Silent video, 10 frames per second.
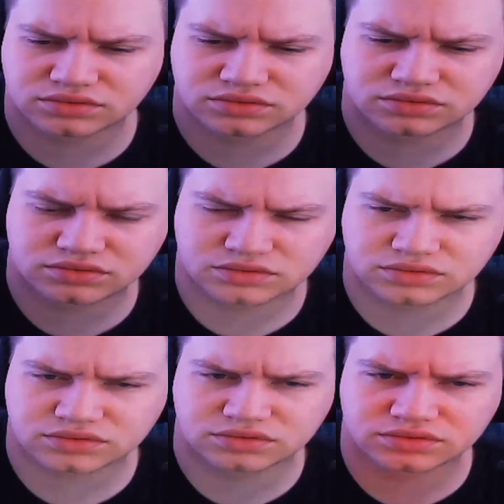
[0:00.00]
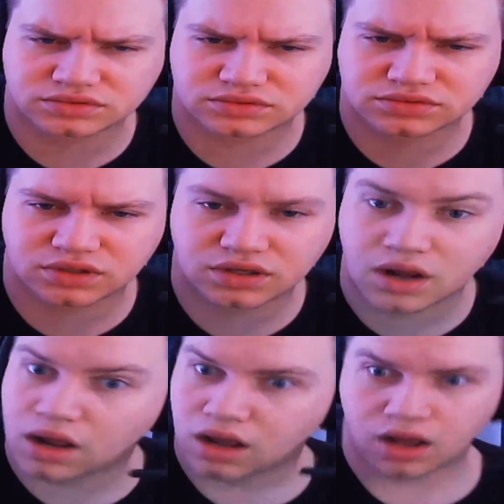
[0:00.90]

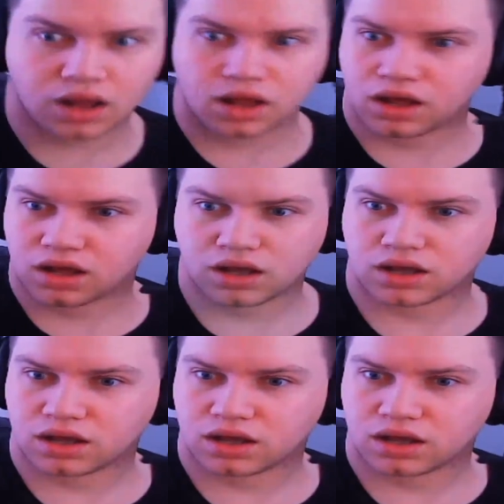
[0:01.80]
Nothing is said.